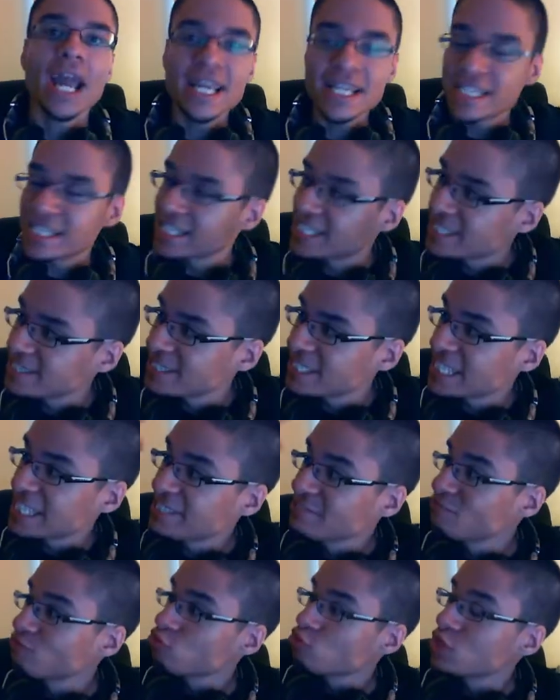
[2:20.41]
is
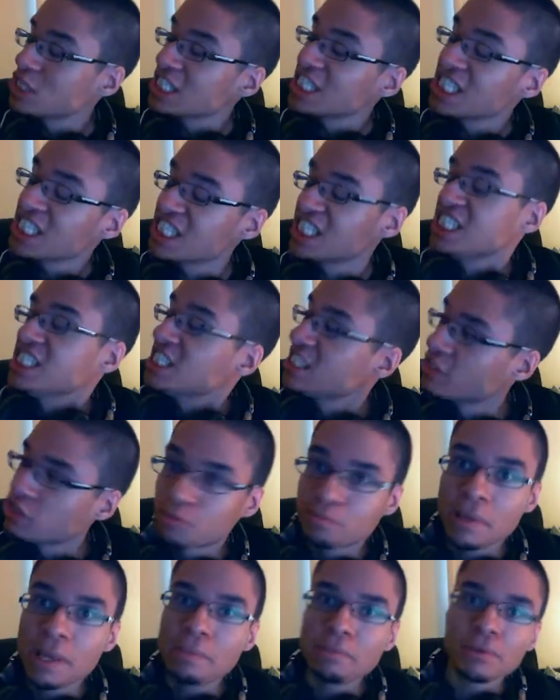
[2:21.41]
why?
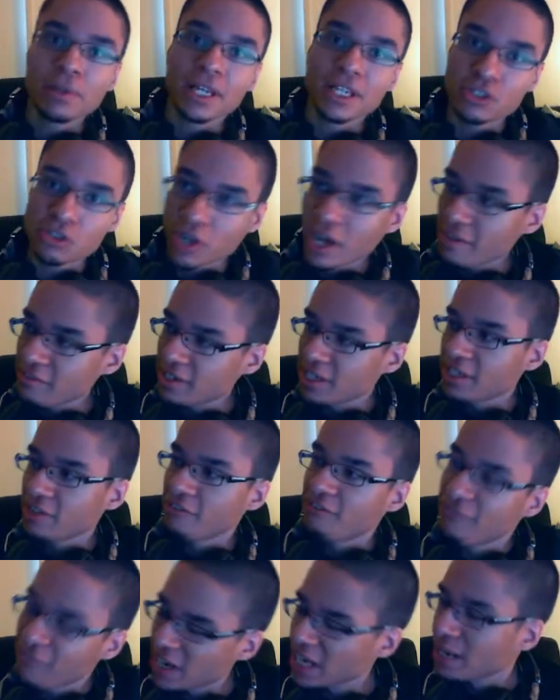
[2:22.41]
There's people like driving in
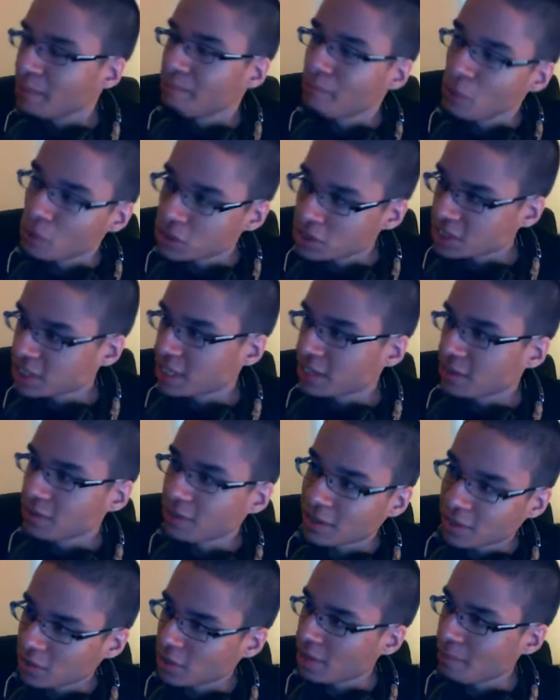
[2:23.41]
their fucking
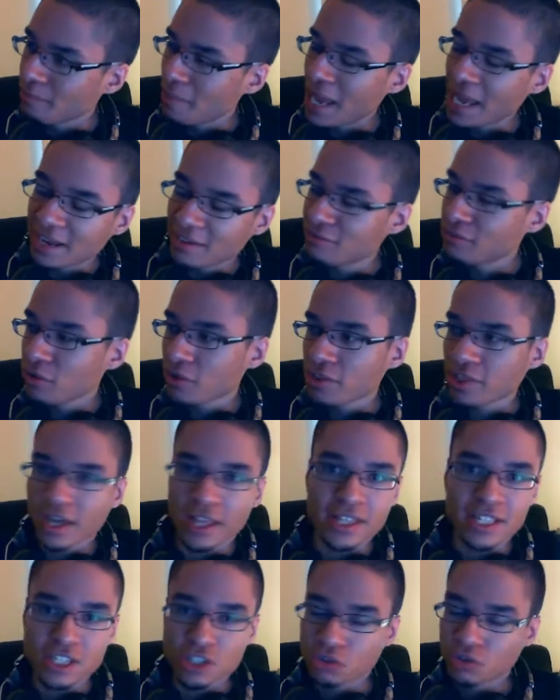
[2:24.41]
motorcycle back and forth
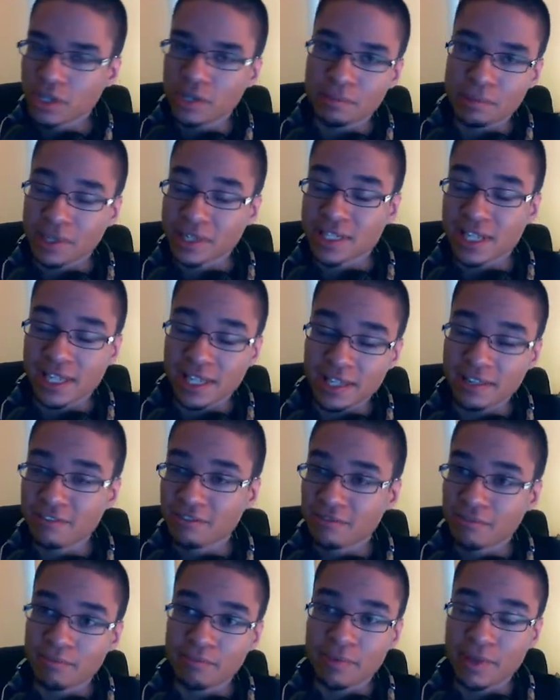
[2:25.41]
on the street because I live
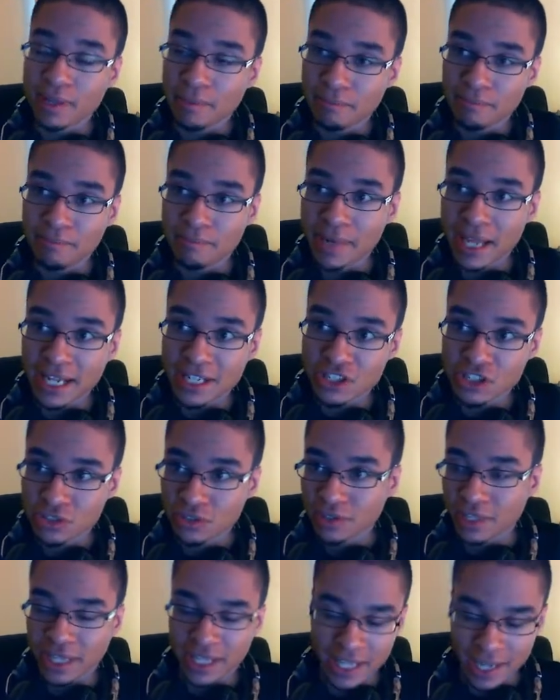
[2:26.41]
next
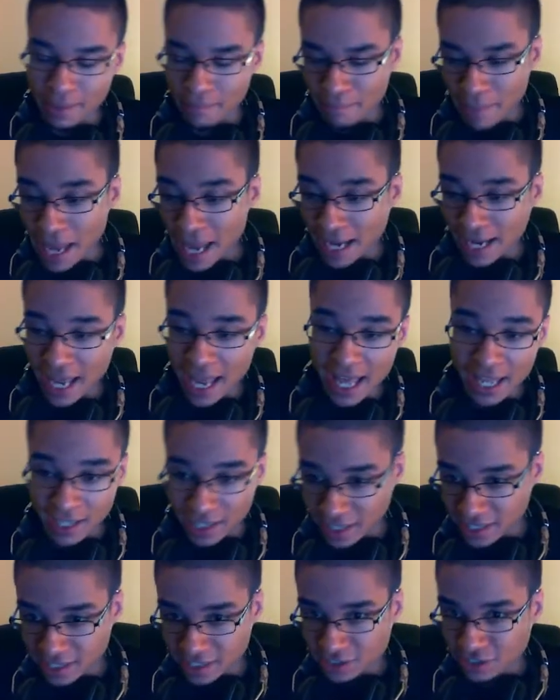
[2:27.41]
to like in a back
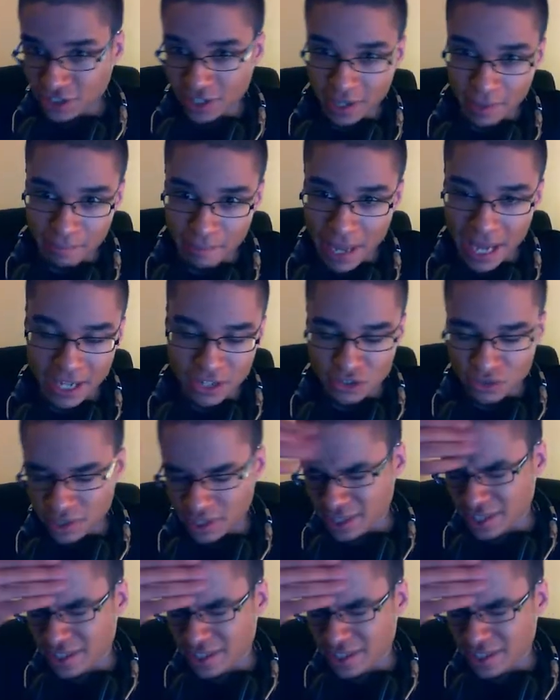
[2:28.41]
alley and there's like a back street